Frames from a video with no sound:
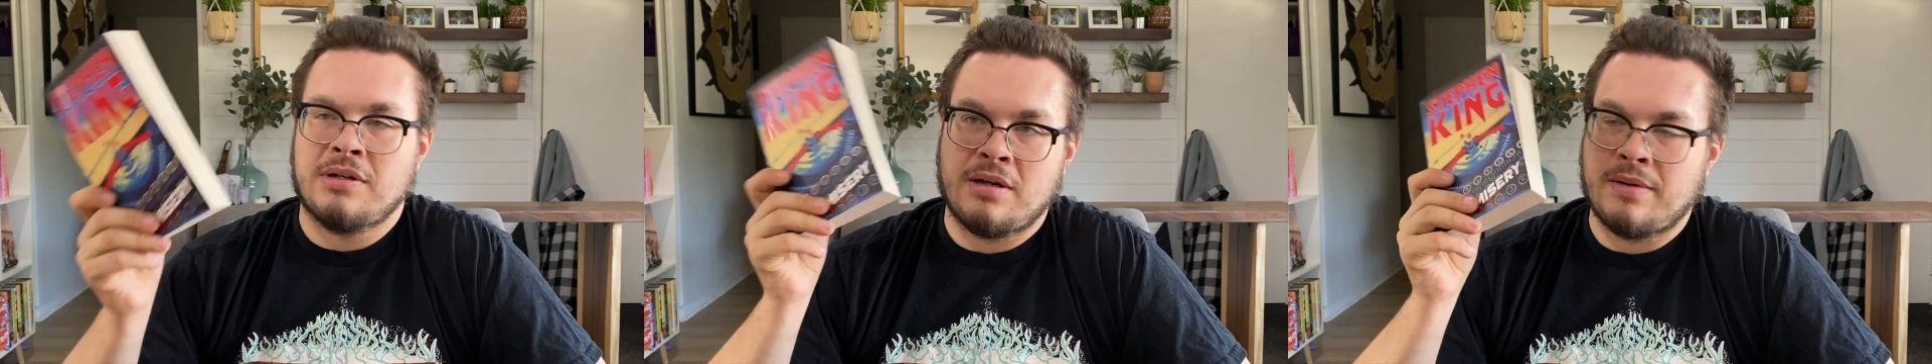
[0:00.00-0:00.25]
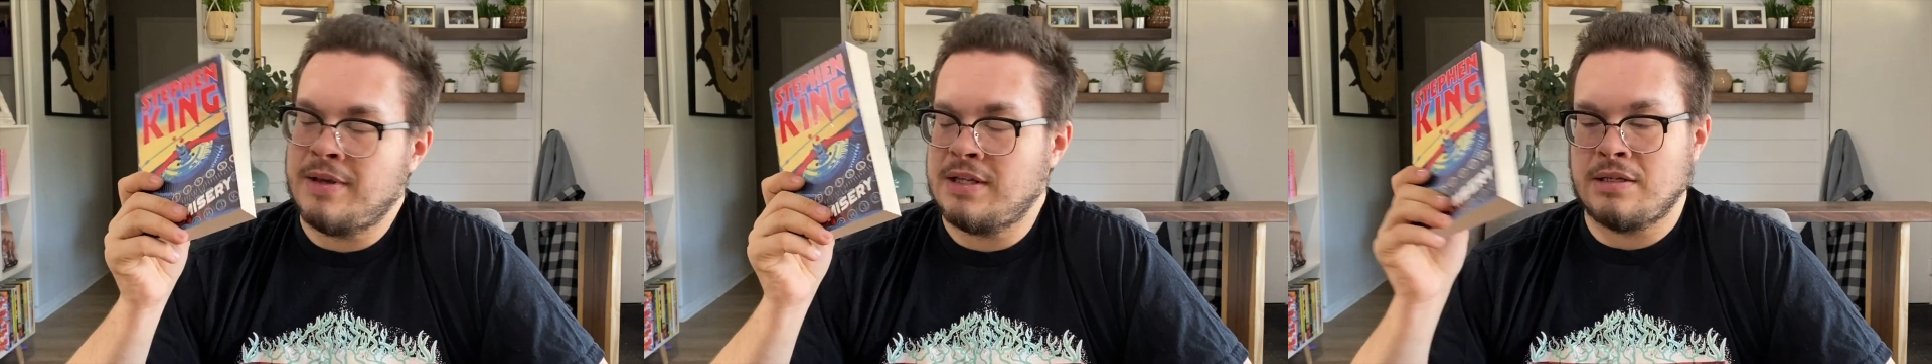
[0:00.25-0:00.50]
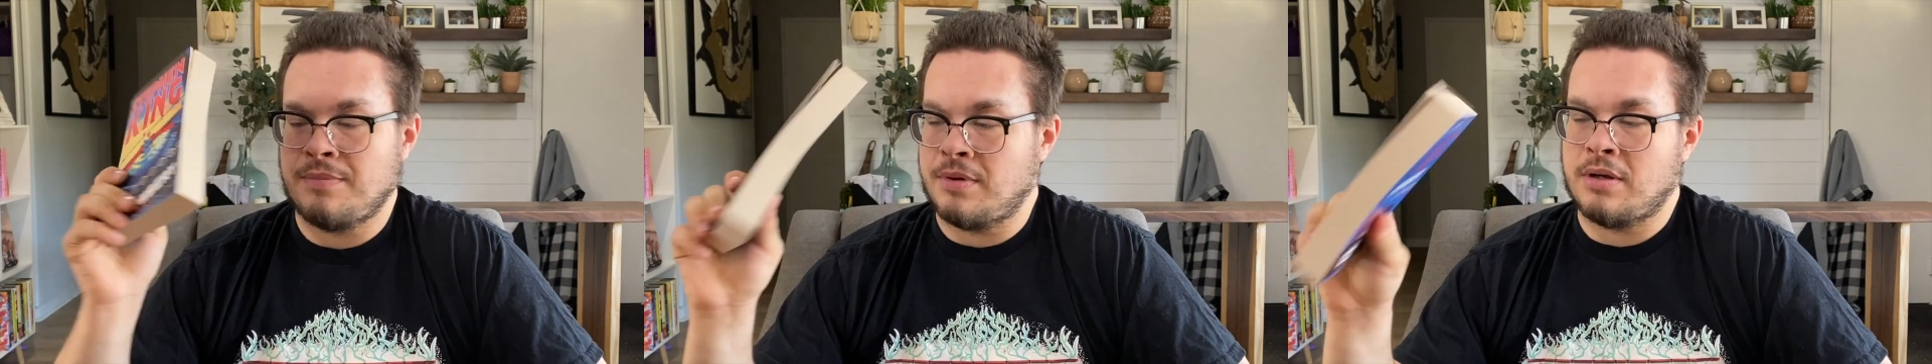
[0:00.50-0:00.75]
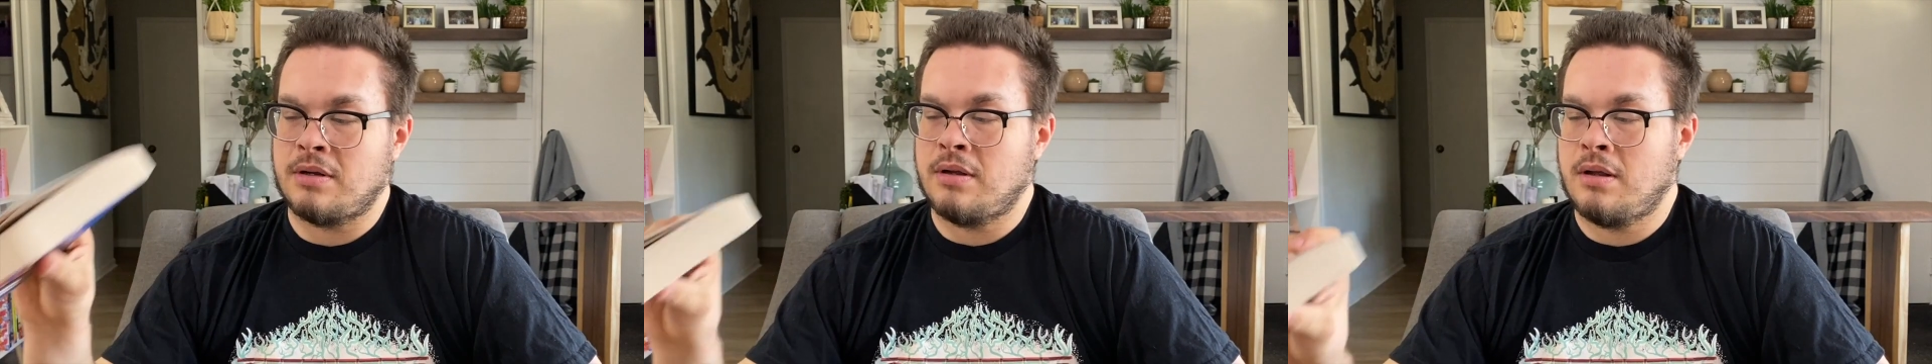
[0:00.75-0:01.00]
an amazing
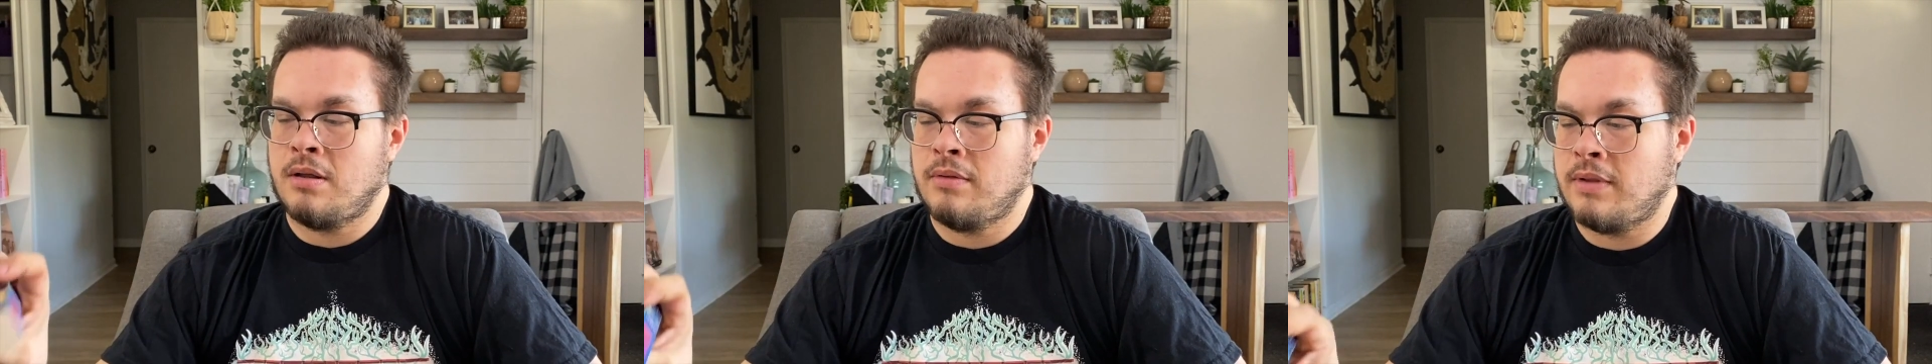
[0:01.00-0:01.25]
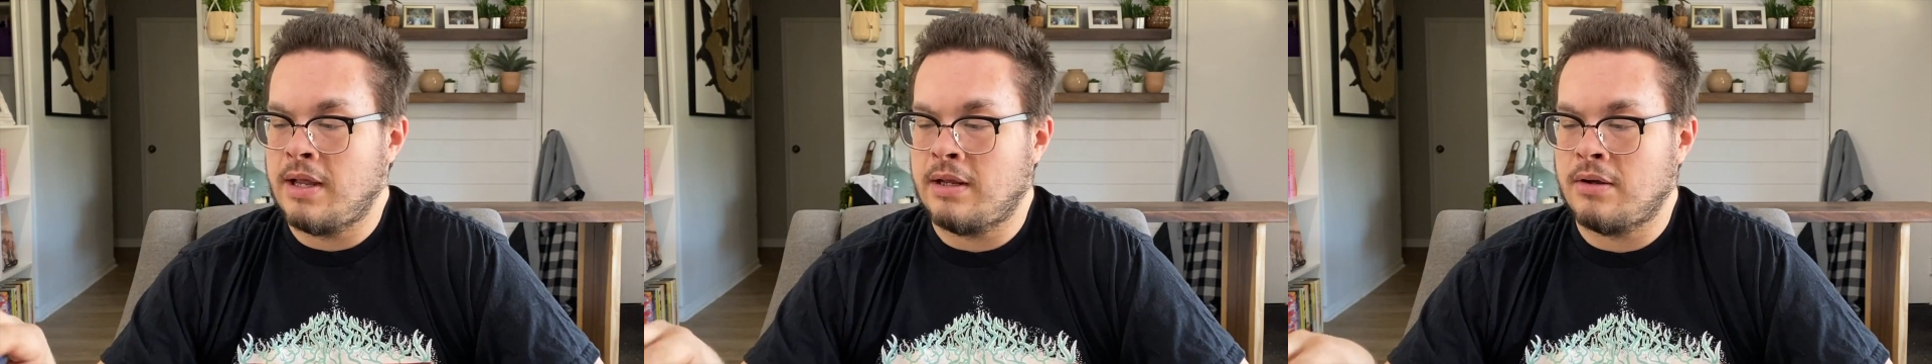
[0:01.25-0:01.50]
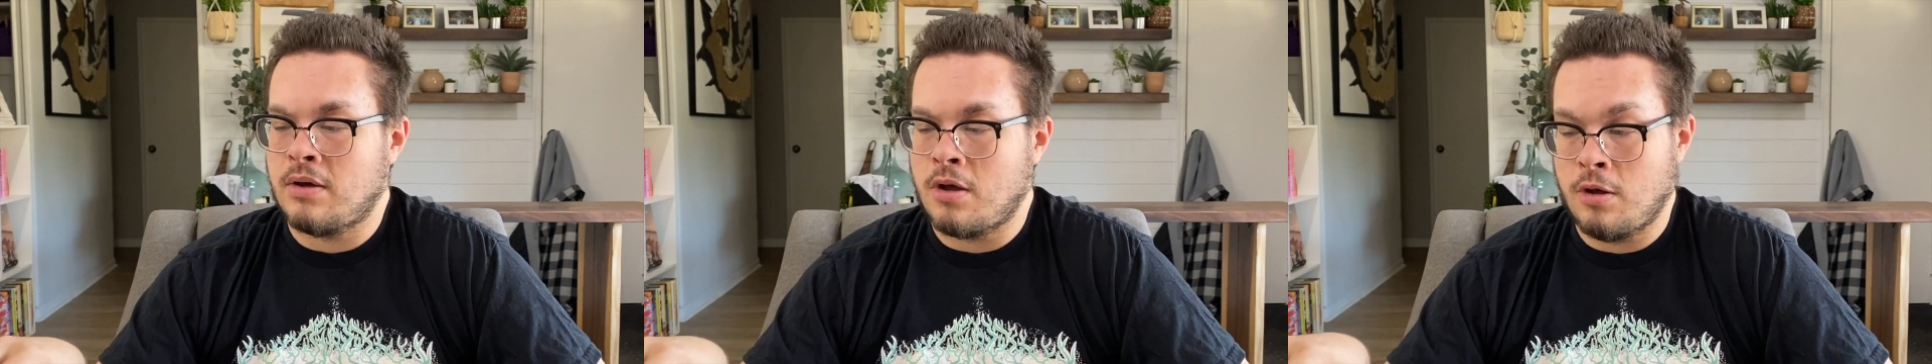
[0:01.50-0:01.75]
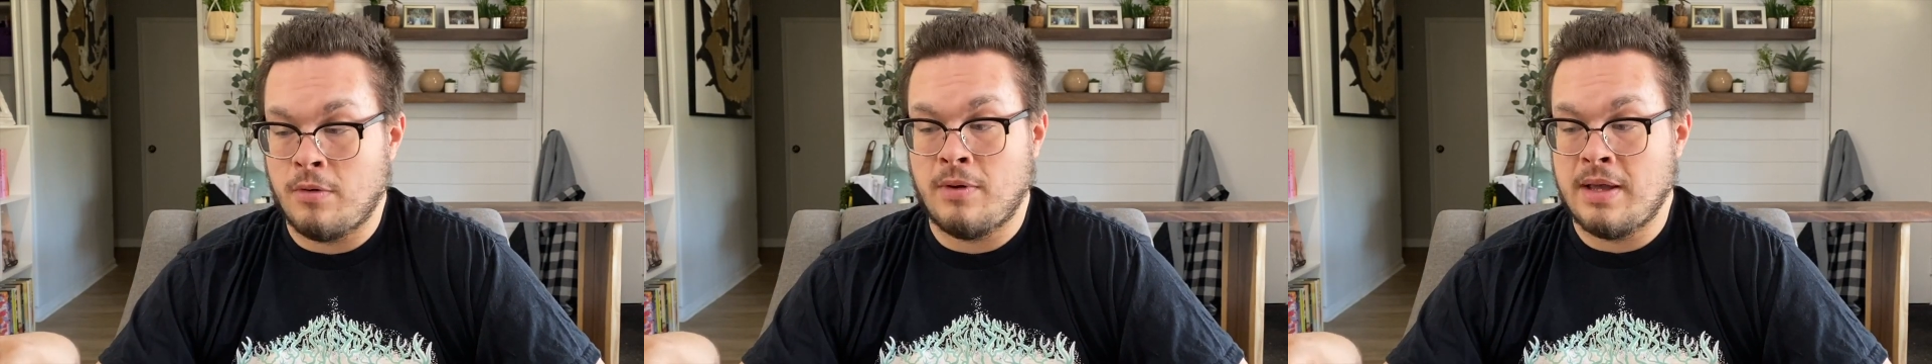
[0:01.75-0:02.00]
book. Like,
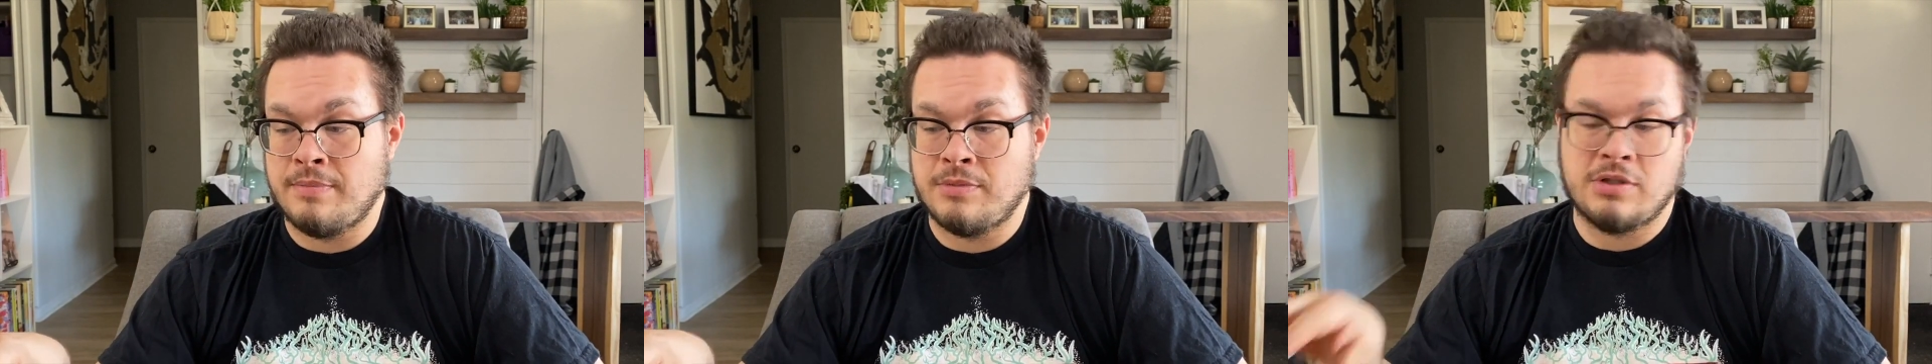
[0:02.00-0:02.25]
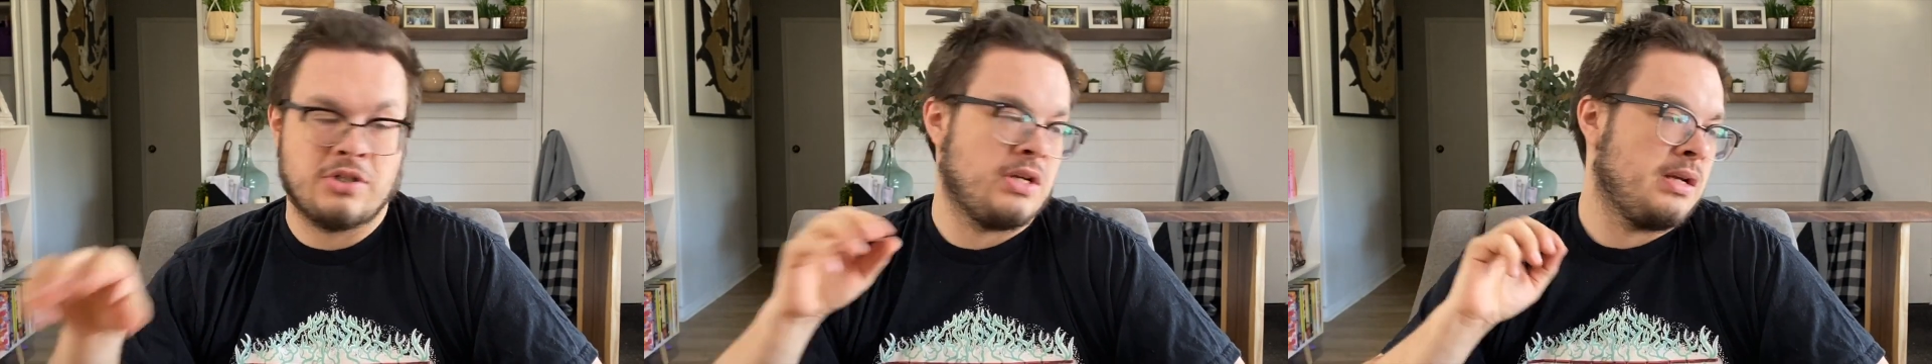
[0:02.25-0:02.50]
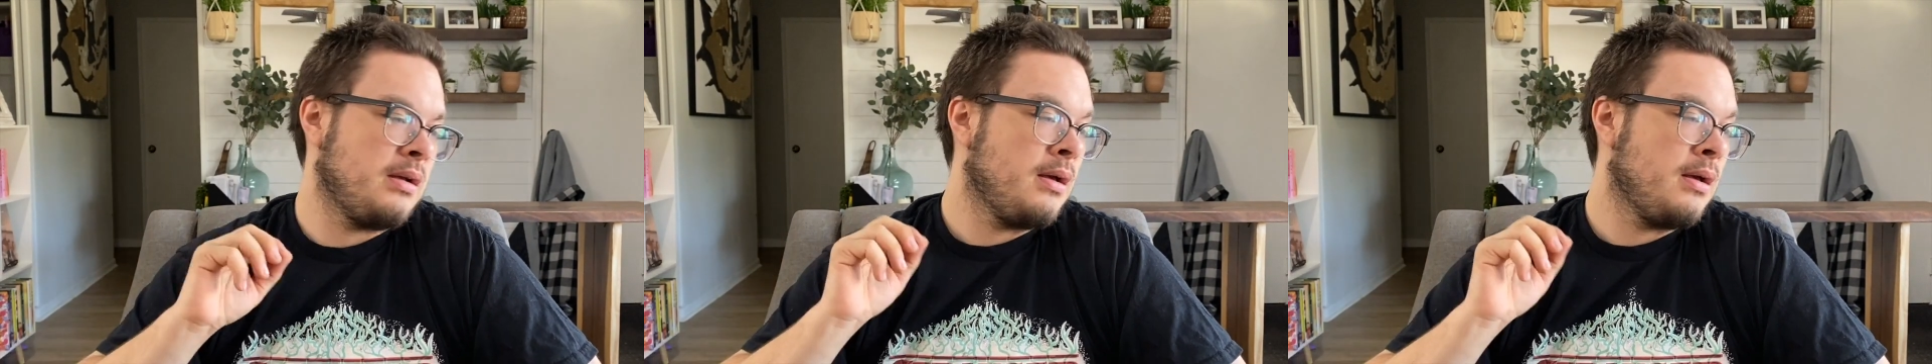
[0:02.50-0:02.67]
OMG.